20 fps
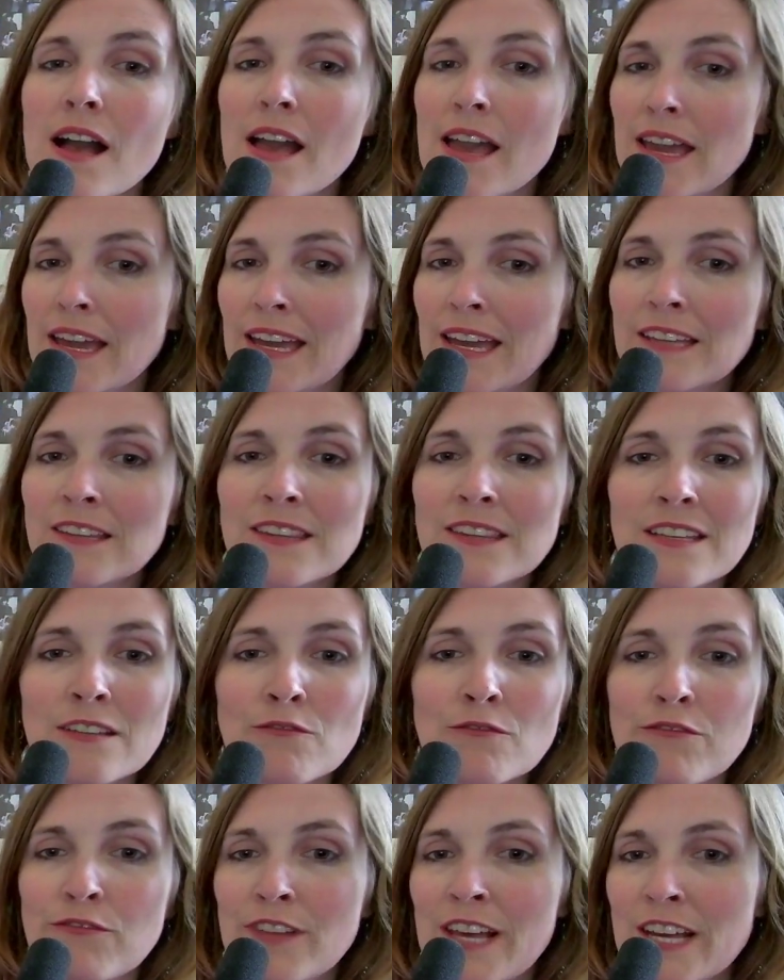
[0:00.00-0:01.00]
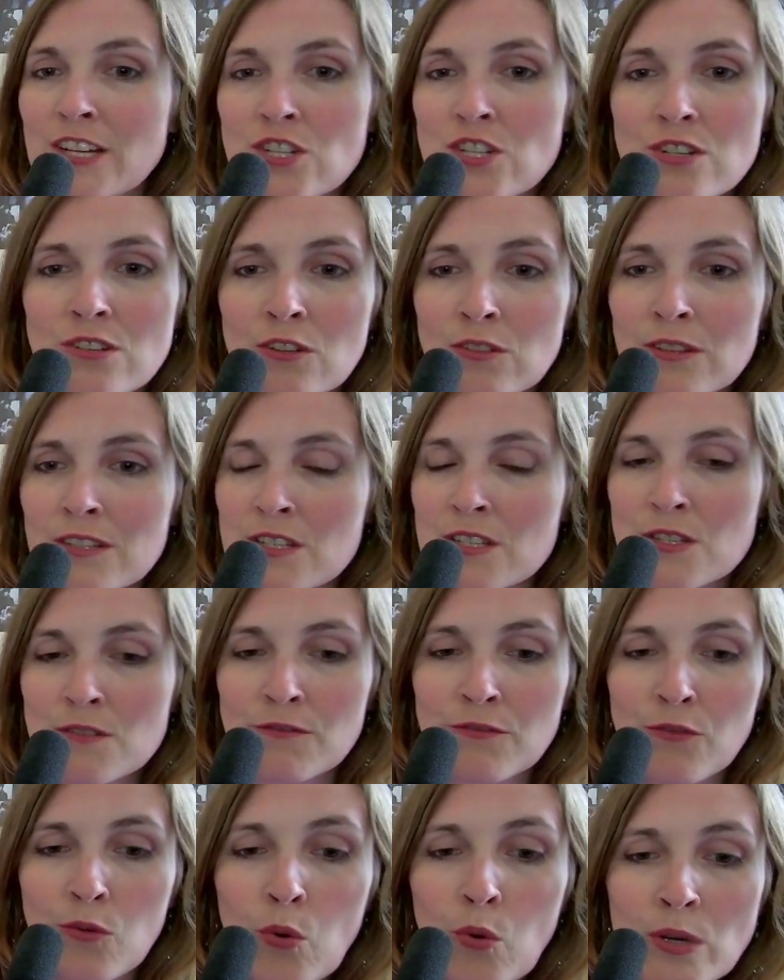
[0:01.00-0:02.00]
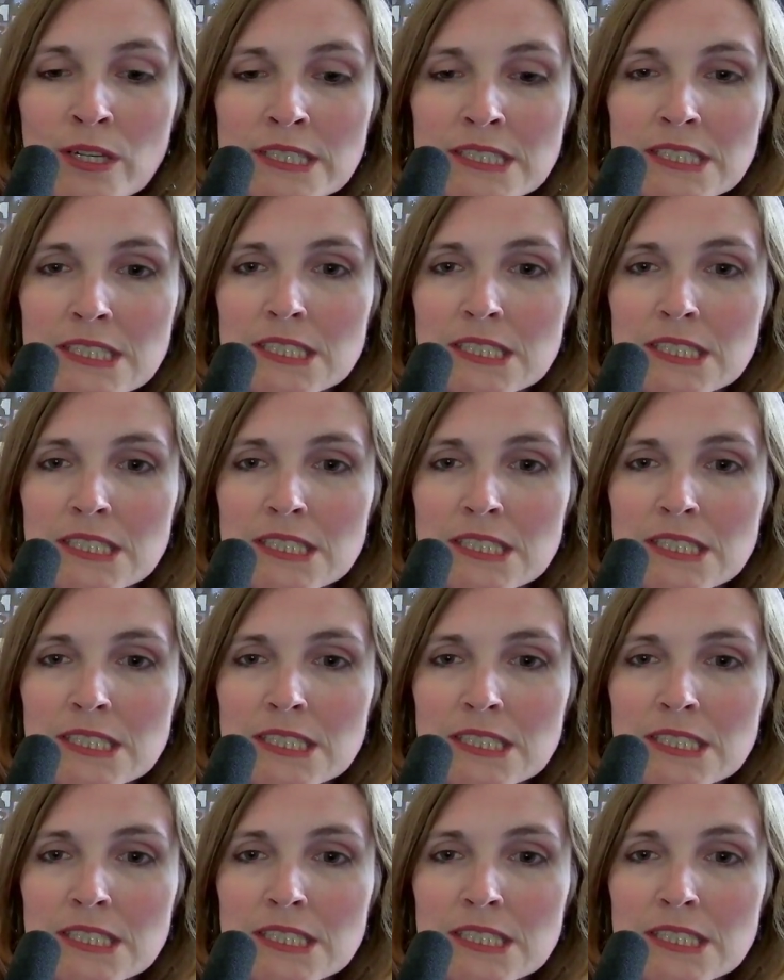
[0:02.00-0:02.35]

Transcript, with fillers: And the inflection on his voice.